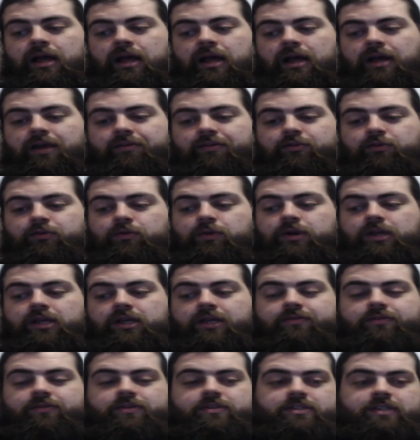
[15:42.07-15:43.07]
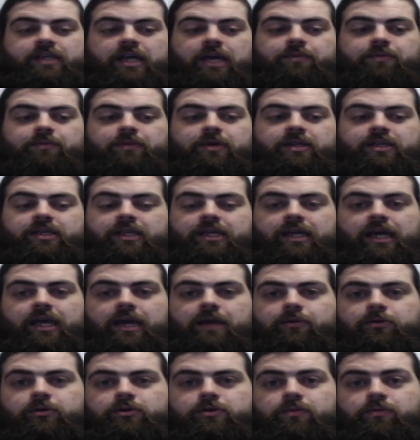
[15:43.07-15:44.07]
if you want to even send me a
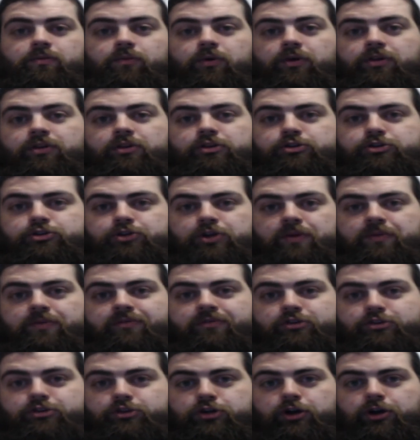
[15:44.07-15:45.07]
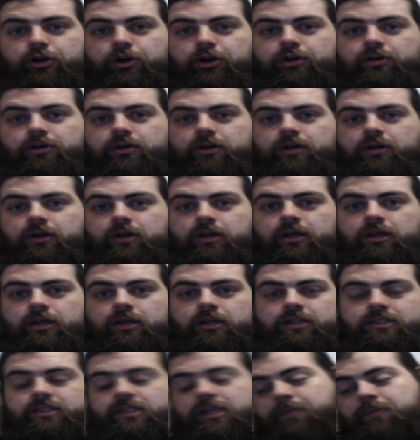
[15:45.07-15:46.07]
DM or something with your stream, if you're starting out,
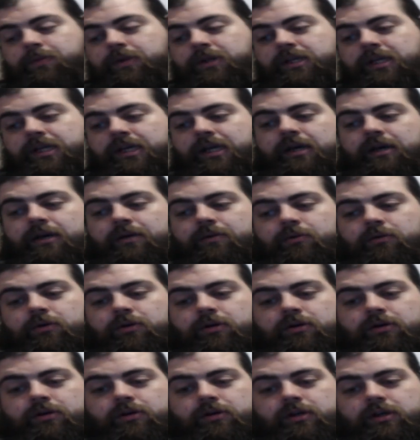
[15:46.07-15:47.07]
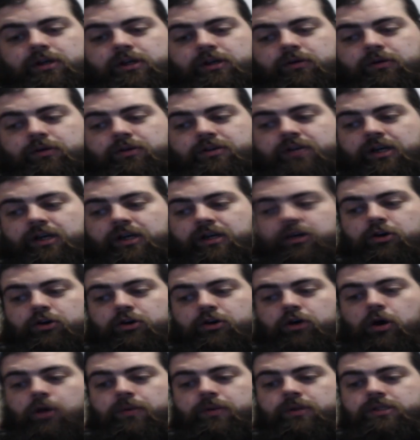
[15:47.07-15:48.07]
send me a DM, or stick it in the
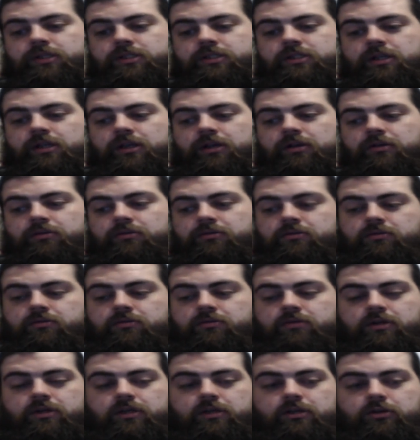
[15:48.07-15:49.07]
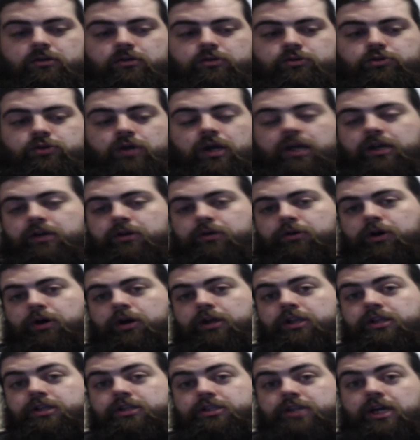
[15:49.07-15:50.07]
comments, and I'll try and get
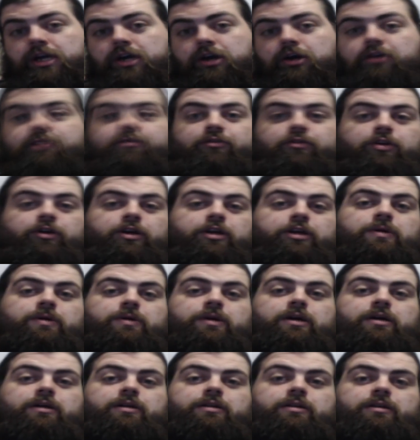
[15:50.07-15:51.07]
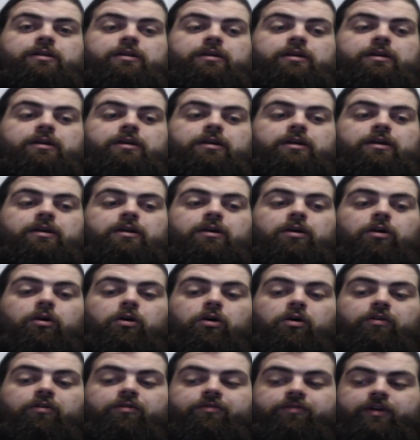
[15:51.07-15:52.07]
round and check it out for you as well, and
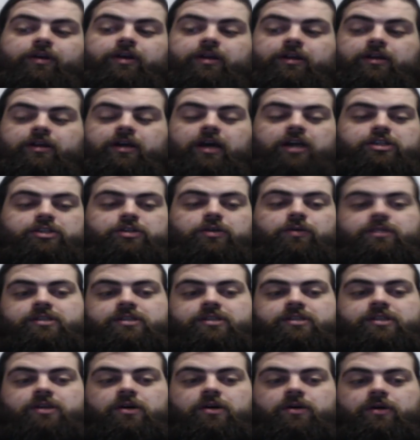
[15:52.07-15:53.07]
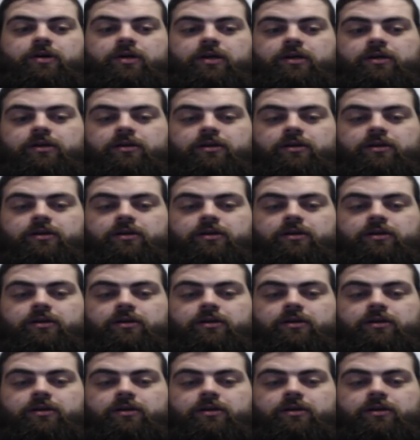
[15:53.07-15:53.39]
hopefully catch up with you that way.